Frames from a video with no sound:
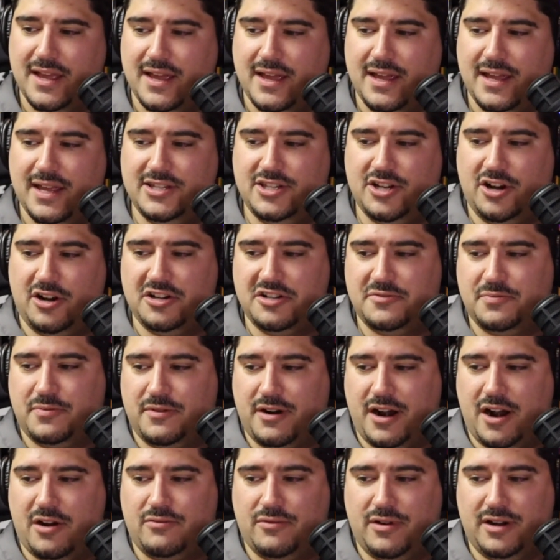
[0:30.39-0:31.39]
His yards per
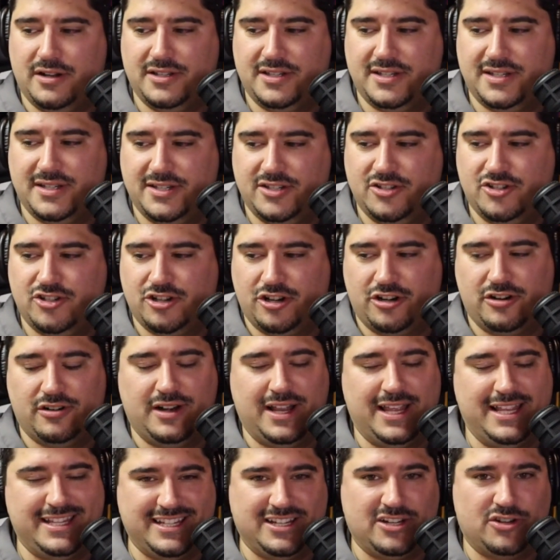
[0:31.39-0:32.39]
out run sure
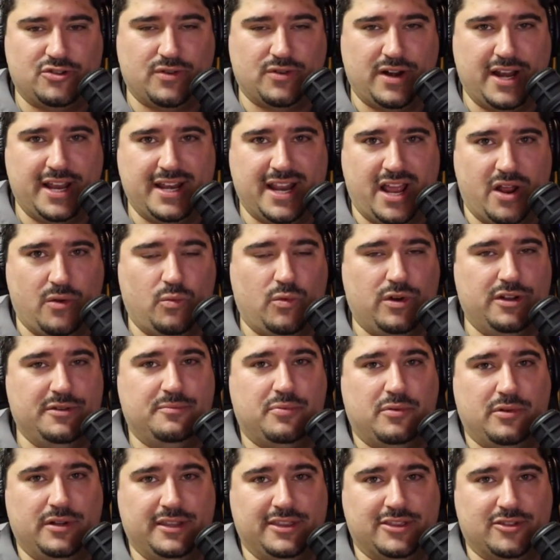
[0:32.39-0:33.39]
isn't great at
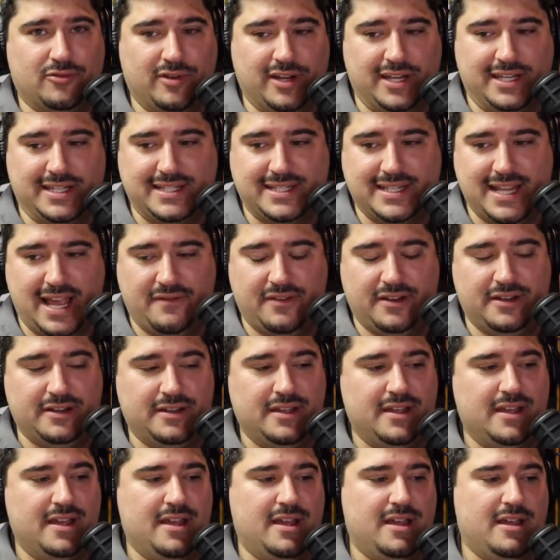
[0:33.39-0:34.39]
1.37,
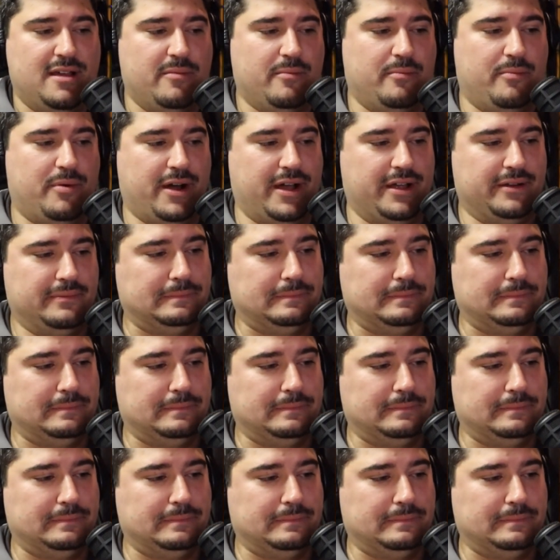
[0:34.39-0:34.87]
but